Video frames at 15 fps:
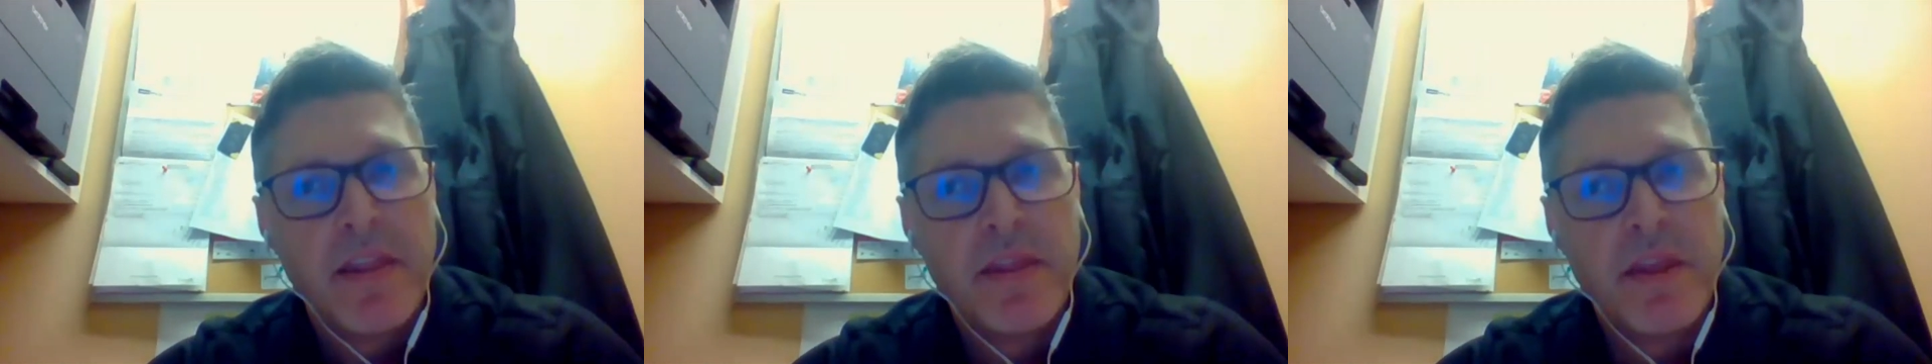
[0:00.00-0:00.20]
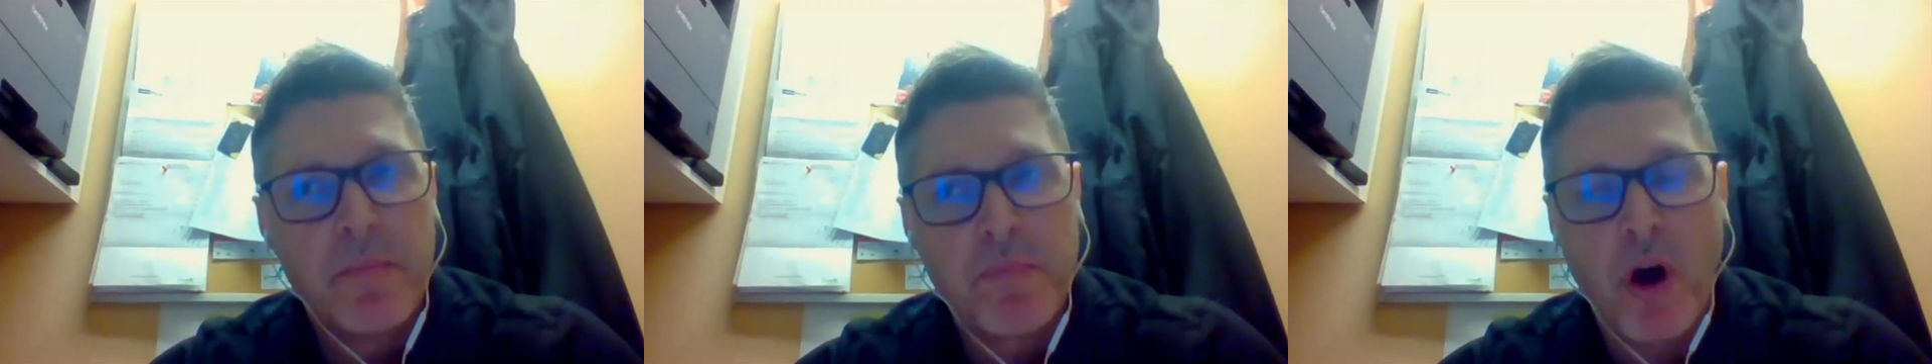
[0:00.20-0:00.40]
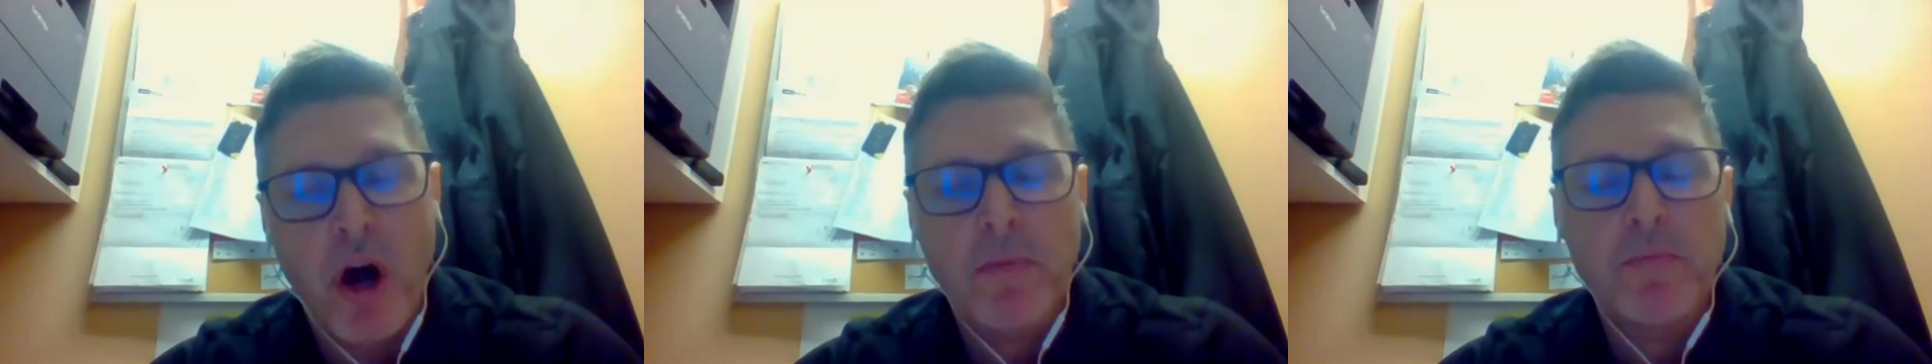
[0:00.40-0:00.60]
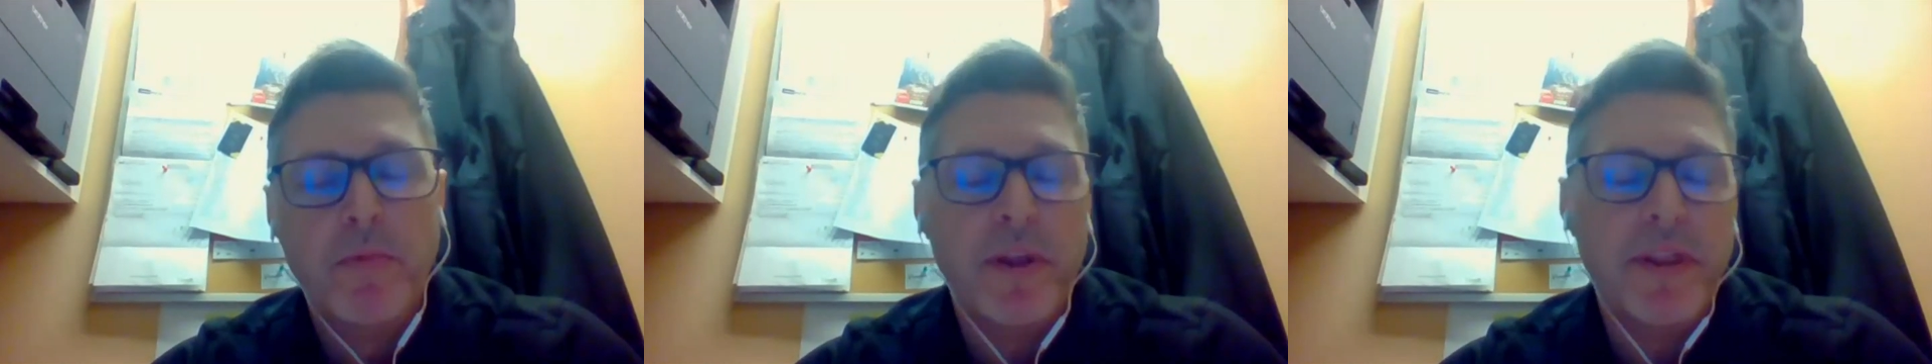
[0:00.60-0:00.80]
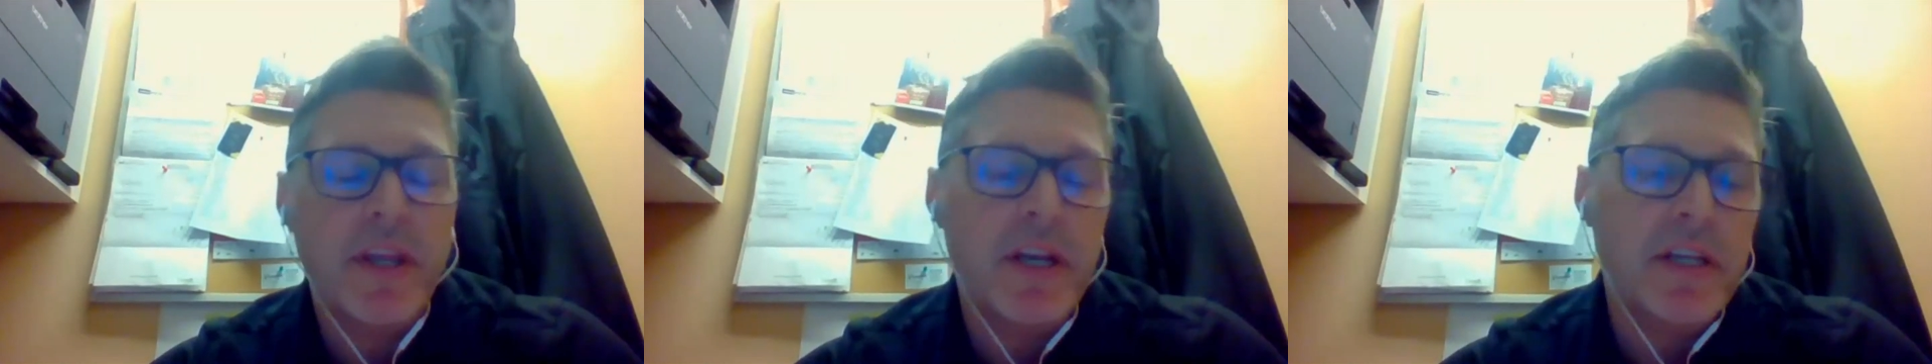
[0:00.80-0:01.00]
The problem
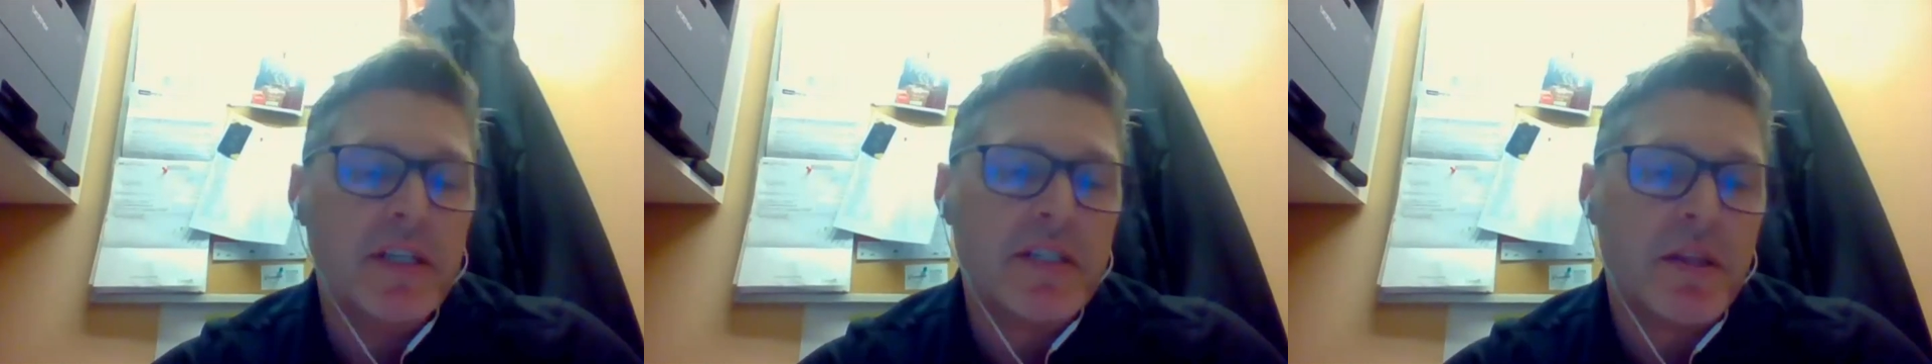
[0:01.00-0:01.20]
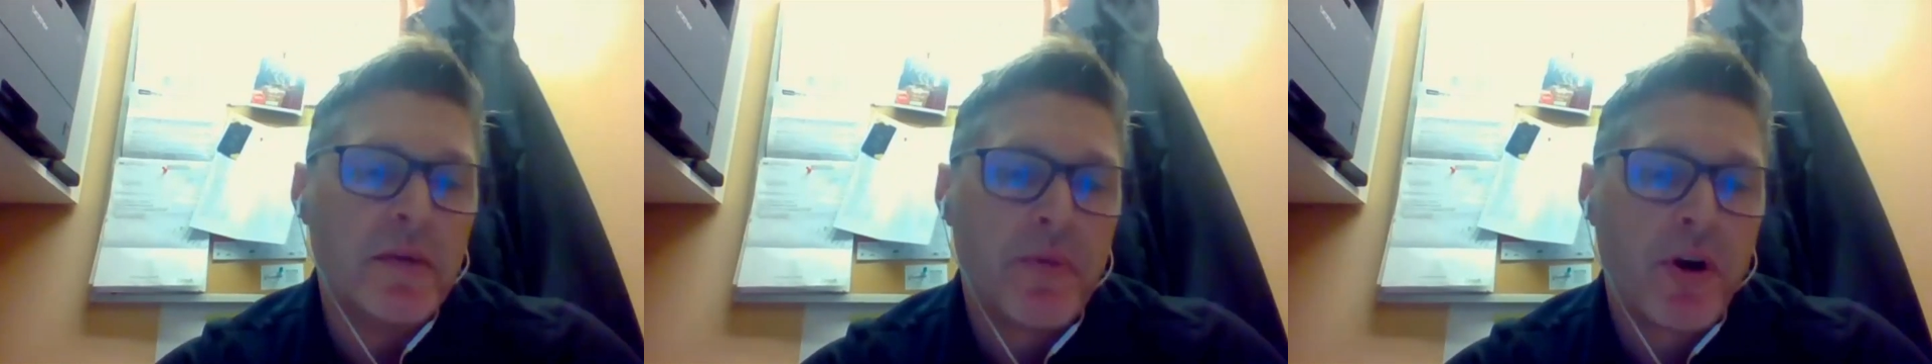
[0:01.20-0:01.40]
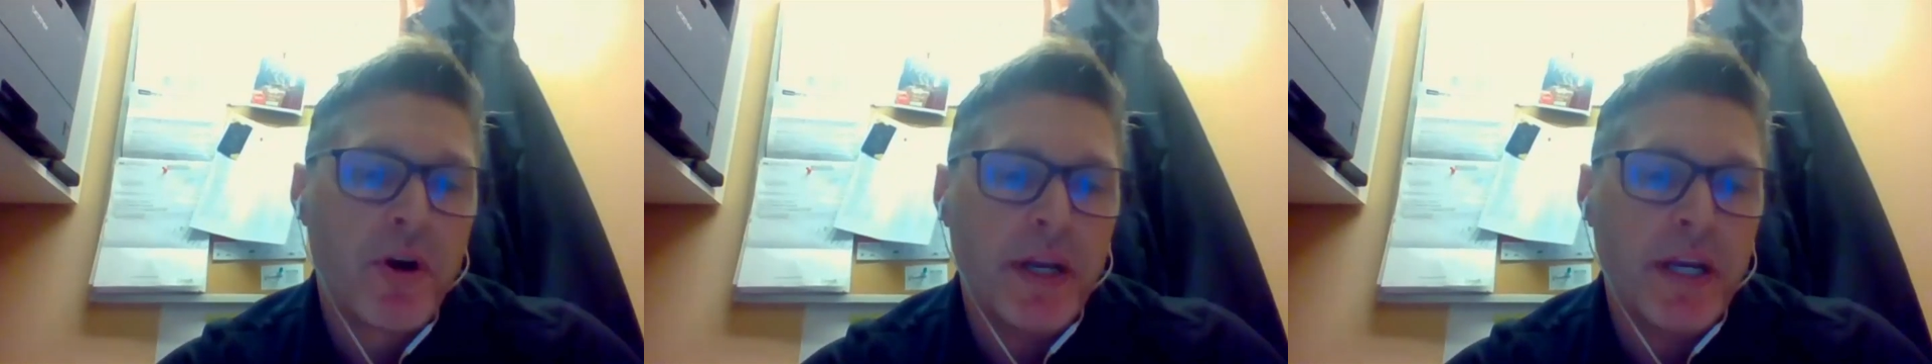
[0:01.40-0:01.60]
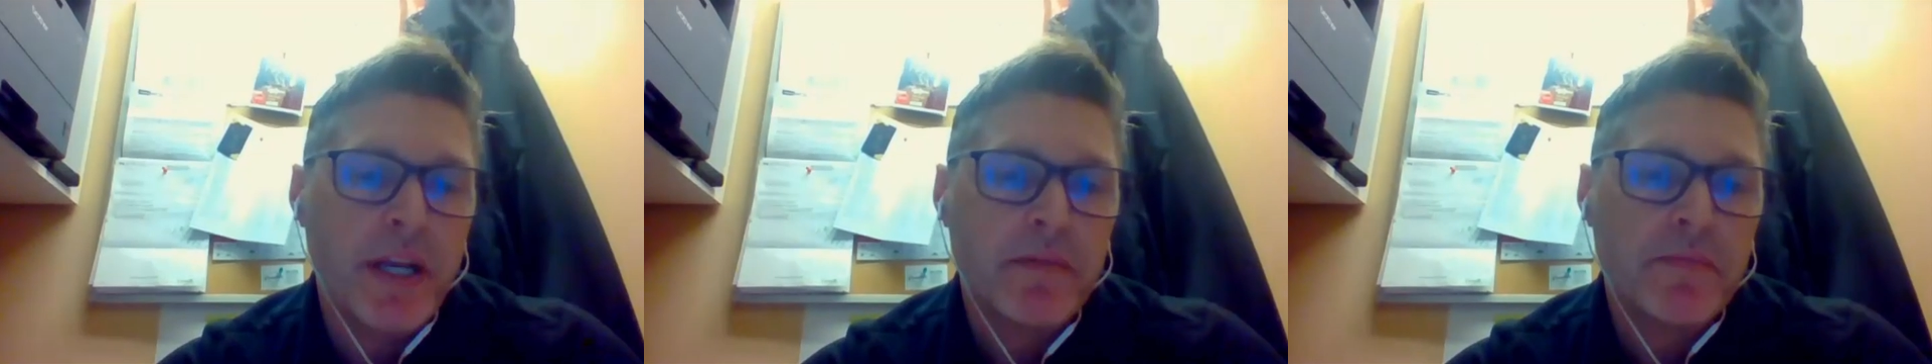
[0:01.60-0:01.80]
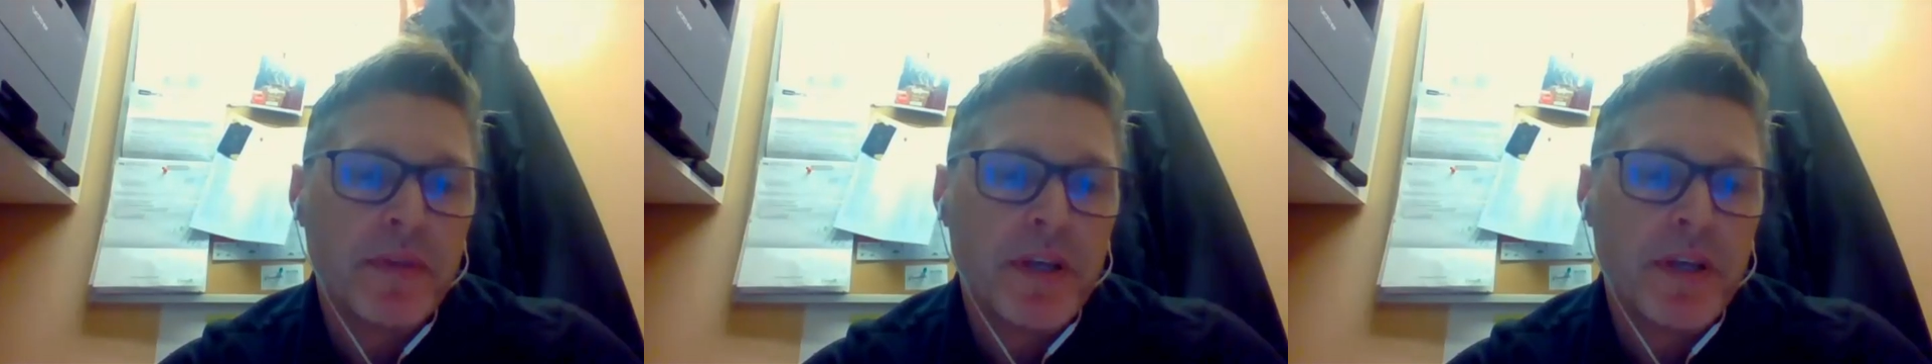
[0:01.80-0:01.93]
with it is the permitting.